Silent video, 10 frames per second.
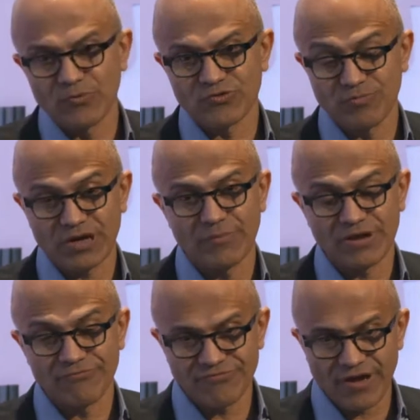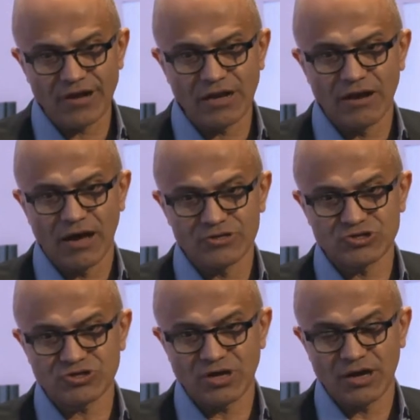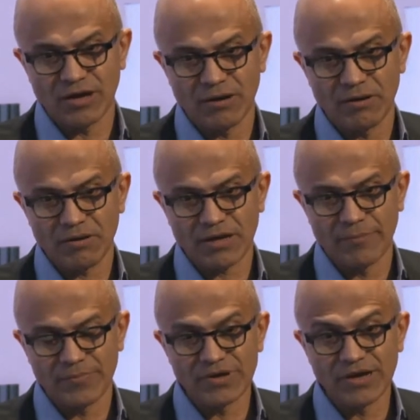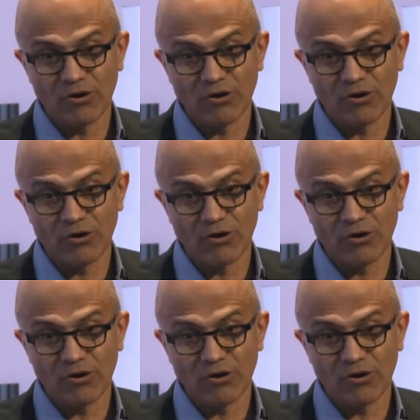was becoming a very large company